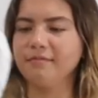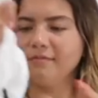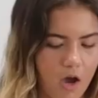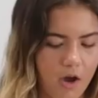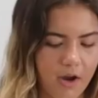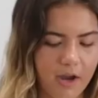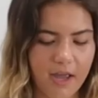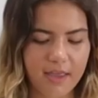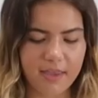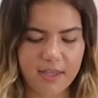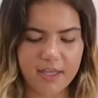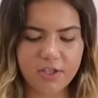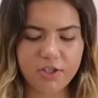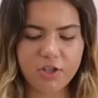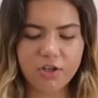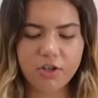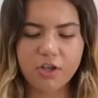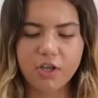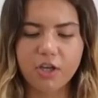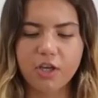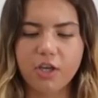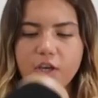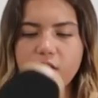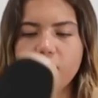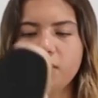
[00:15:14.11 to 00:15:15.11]
Okay, these are
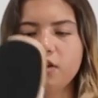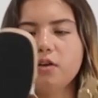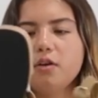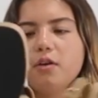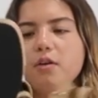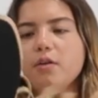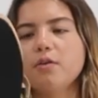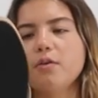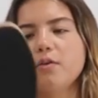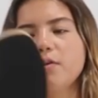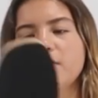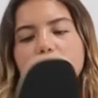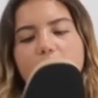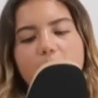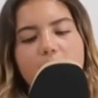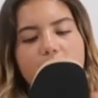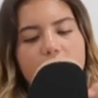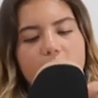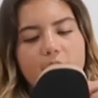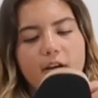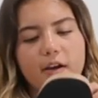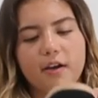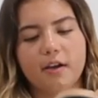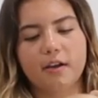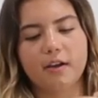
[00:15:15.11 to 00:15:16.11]
cute.
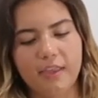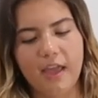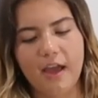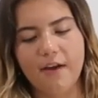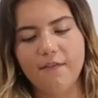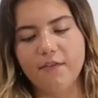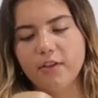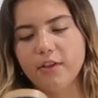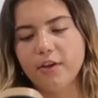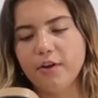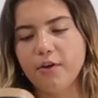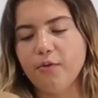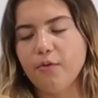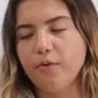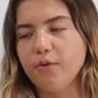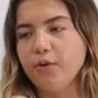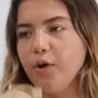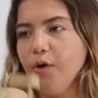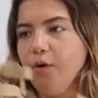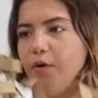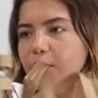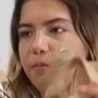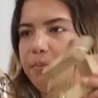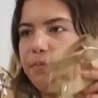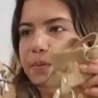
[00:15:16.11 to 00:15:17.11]
Look, they have a little
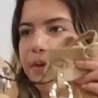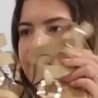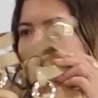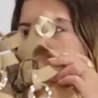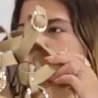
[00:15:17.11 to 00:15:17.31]
gold piece.